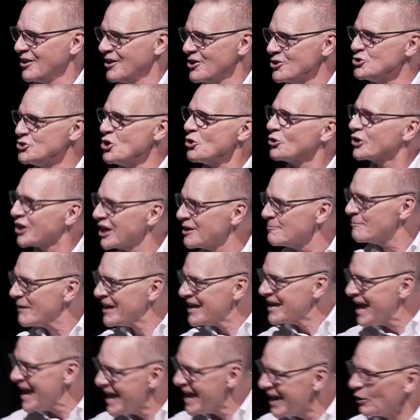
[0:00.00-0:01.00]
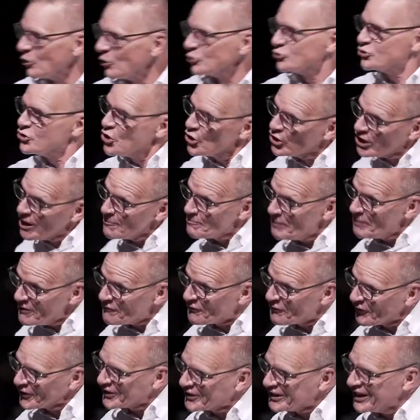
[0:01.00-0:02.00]
You can be healed. You can be
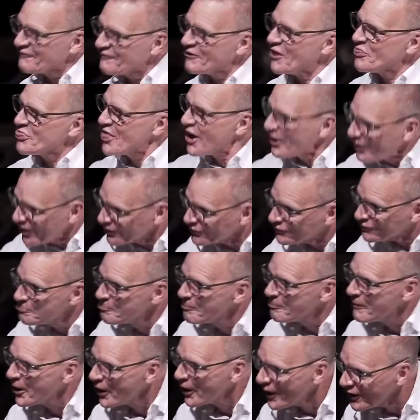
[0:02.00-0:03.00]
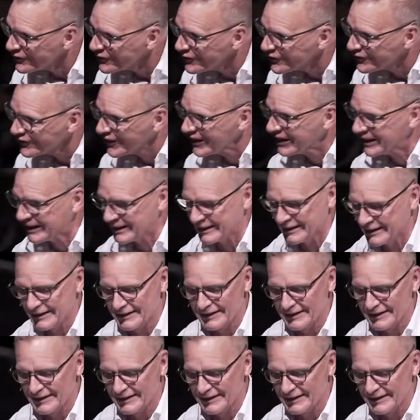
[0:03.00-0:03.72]
forgiven. There is mercy.